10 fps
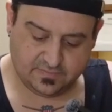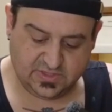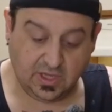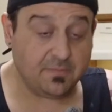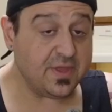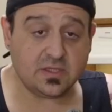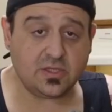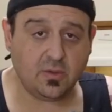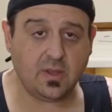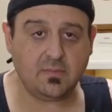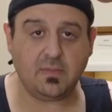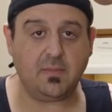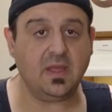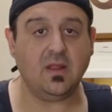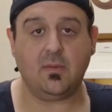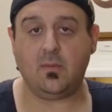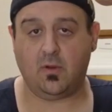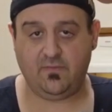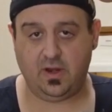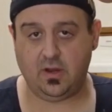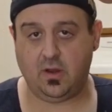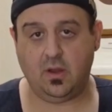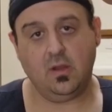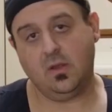something to it, maybe a little bit more vinegar,